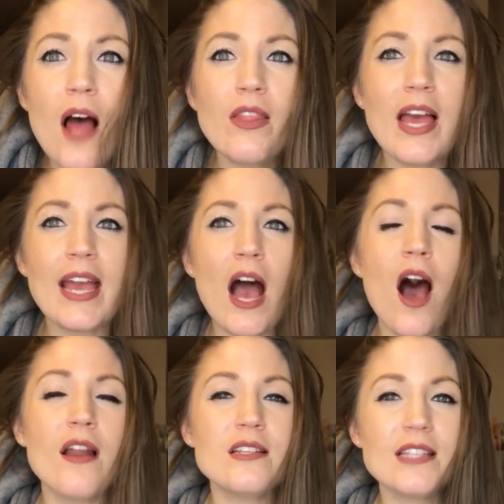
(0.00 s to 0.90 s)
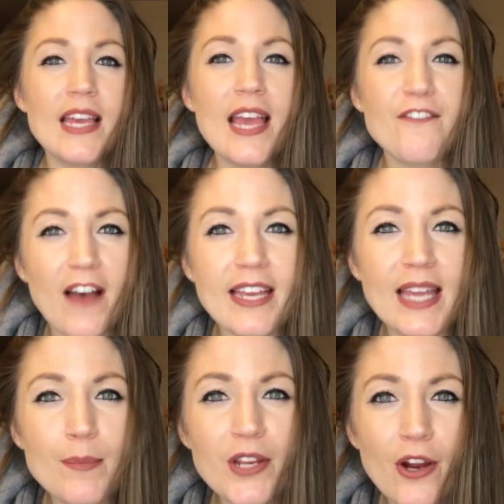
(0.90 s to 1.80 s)
Like, honestly, if I
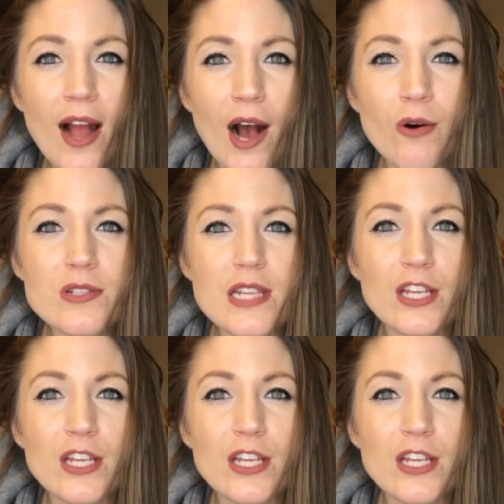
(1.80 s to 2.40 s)
came to your house